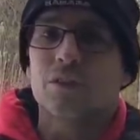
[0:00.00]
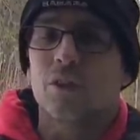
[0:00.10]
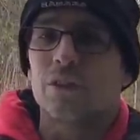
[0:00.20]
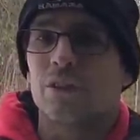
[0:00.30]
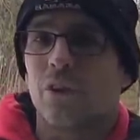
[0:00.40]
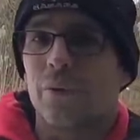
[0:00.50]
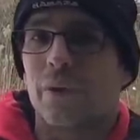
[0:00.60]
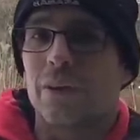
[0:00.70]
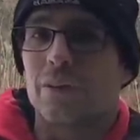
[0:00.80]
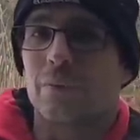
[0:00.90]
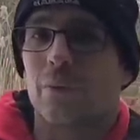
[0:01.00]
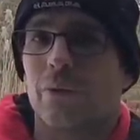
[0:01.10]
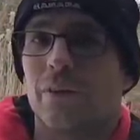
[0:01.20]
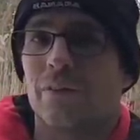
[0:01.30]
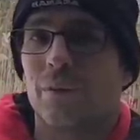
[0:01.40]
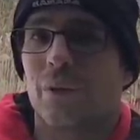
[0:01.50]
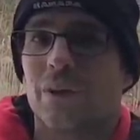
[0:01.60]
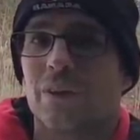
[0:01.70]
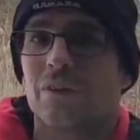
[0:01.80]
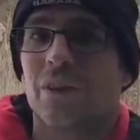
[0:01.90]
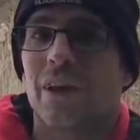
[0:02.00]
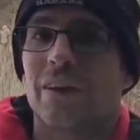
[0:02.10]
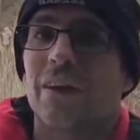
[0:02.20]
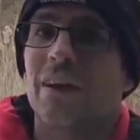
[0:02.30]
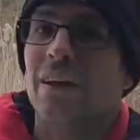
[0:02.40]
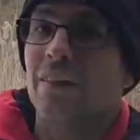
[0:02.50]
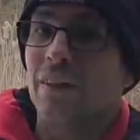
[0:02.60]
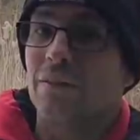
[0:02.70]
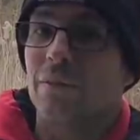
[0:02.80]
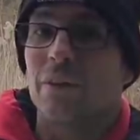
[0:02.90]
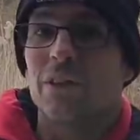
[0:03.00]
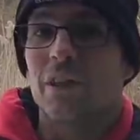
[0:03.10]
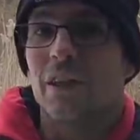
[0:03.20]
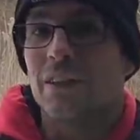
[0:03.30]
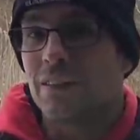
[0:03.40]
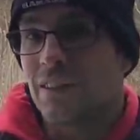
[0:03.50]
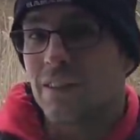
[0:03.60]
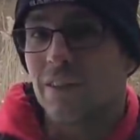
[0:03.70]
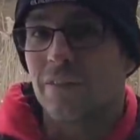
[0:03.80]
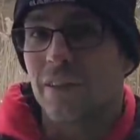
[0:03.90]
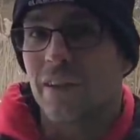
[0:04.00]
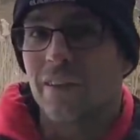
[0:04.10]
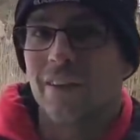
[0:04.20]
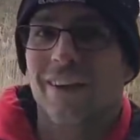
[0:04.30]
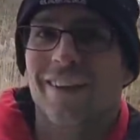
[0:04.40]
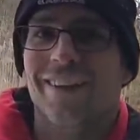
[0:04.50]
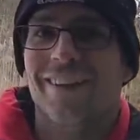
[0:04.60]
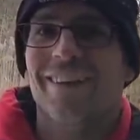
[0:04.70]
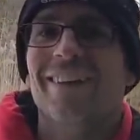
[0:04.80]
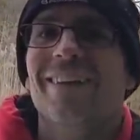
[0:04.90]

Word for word: So that's a great way to support if you want to do that. Thanks for watching guys. That's enough of that.